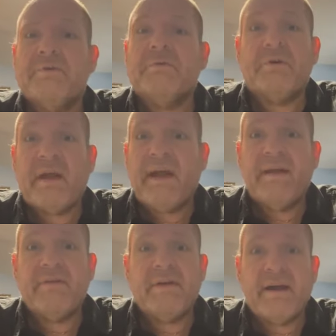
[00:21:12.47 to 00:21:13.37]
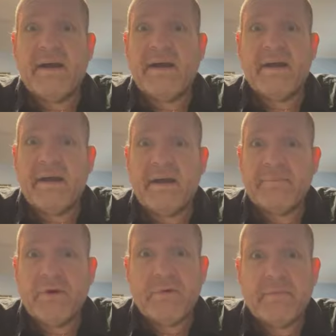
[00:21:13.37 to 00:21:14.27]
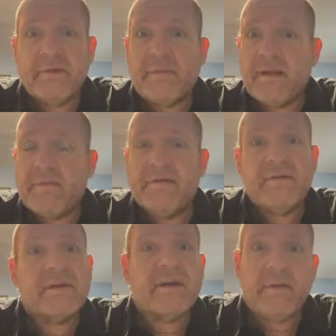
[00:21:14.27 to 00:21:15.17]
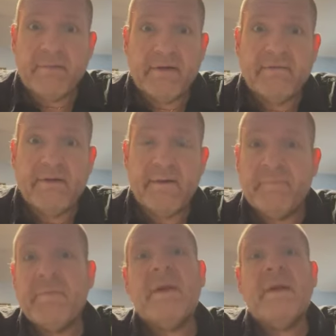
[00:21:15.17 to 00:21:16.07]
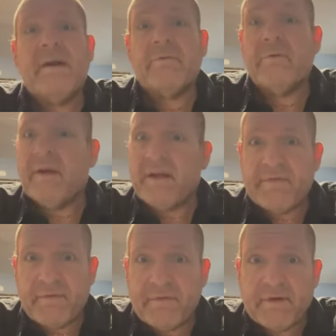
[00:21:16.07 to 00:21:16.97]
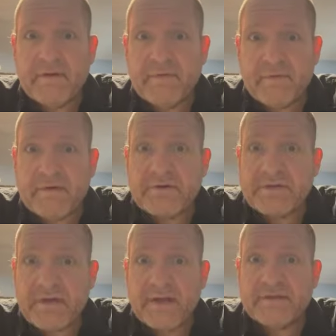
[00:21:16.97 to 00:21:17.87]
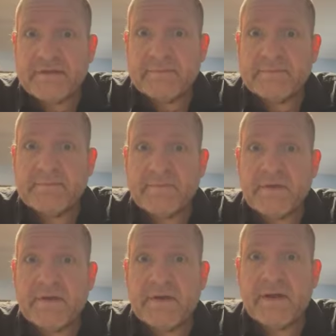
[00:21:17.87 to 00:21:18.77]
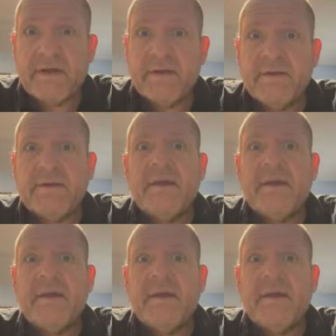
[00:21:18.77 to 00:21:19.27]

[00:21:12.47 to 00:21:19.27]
You will have an aha moment, maybe even a couple of them, right at the very first session, okay?